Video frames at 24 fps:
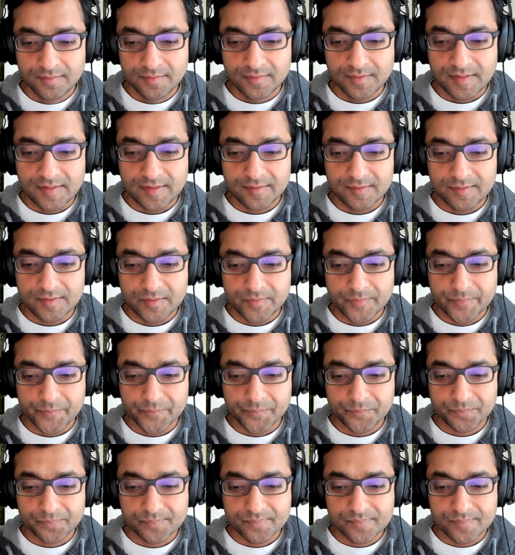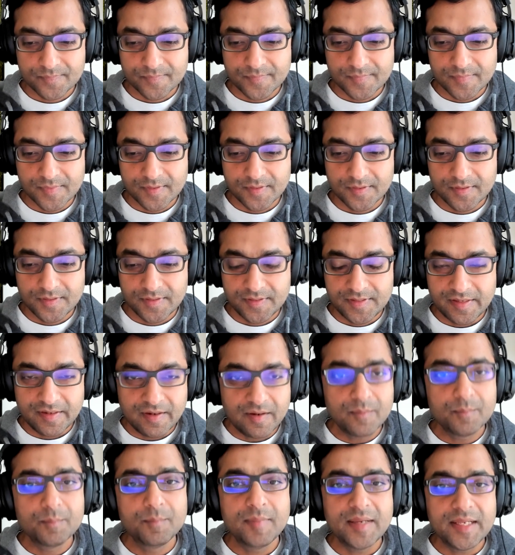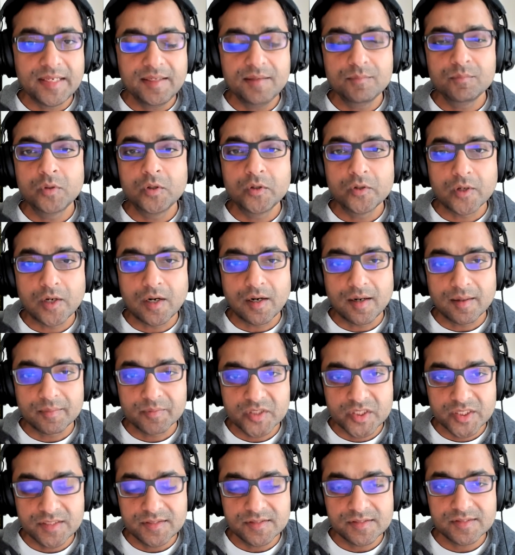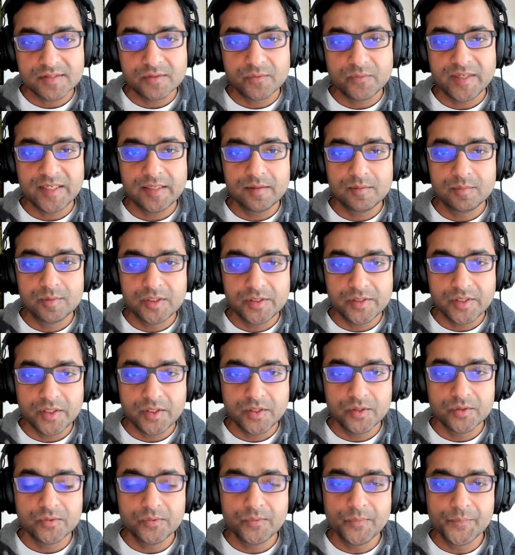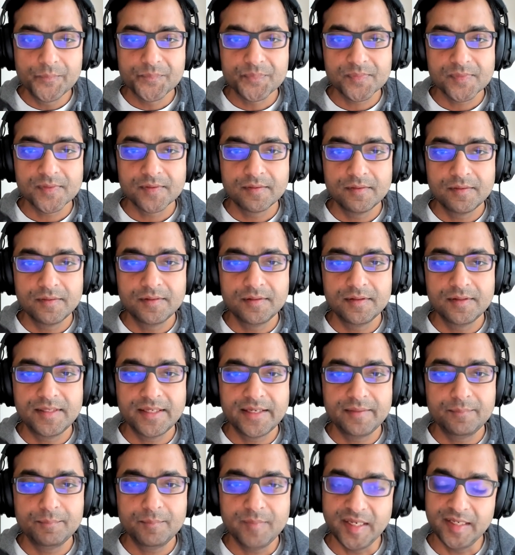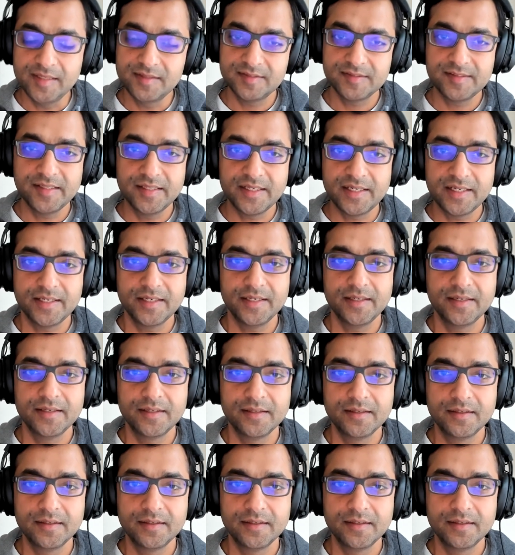that there are many more options available to you than meets the eye.